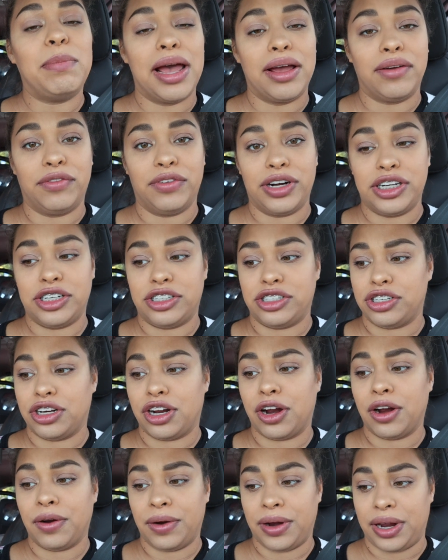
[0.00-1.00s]

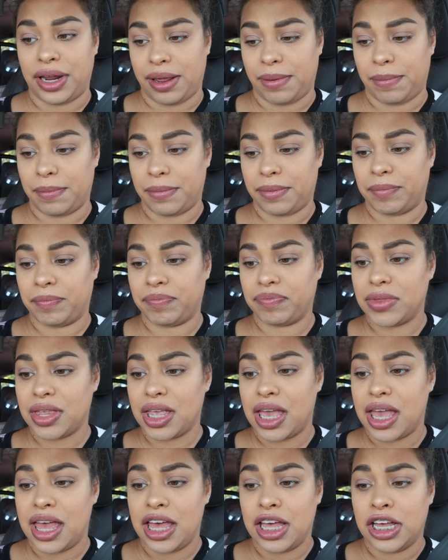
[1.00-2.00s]
beverage cream.
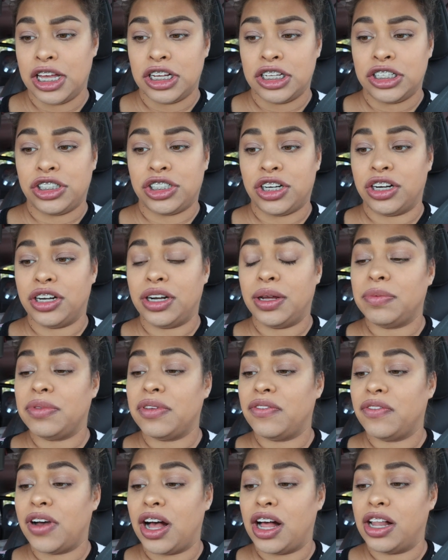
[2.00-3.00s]
Turn up
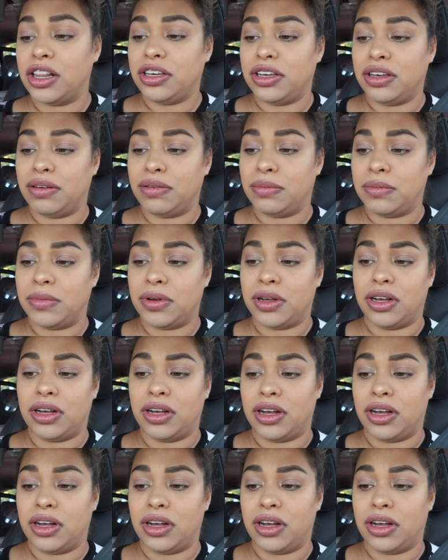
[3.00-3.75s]
the volume